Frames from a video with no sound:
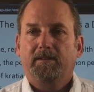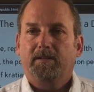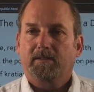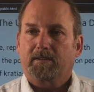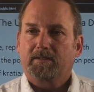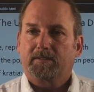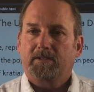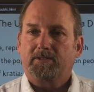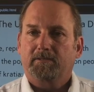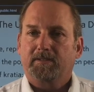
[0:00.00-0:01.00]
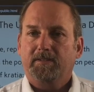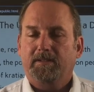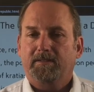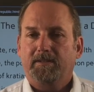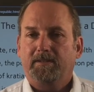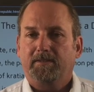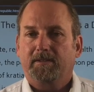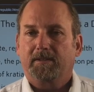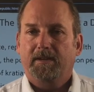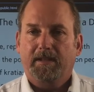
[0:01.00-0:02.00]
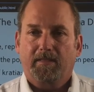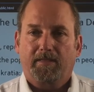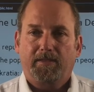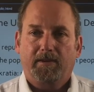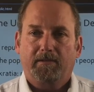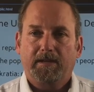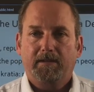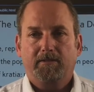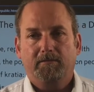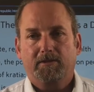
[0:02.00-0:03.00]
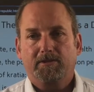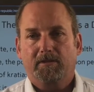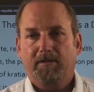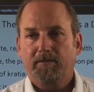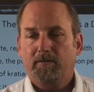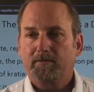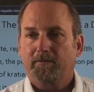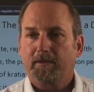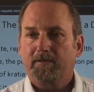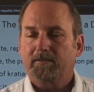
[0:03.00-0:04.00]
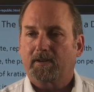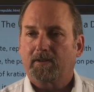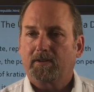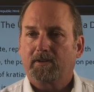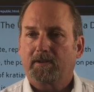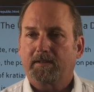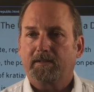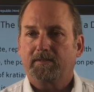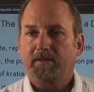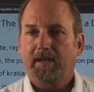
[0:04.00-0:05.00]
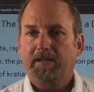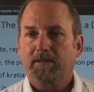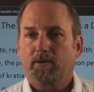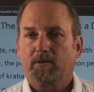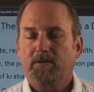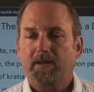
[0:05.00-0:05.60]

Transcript: to their constituents, it is easier, in theory, to ensure everyone's voices are heard at the state, local,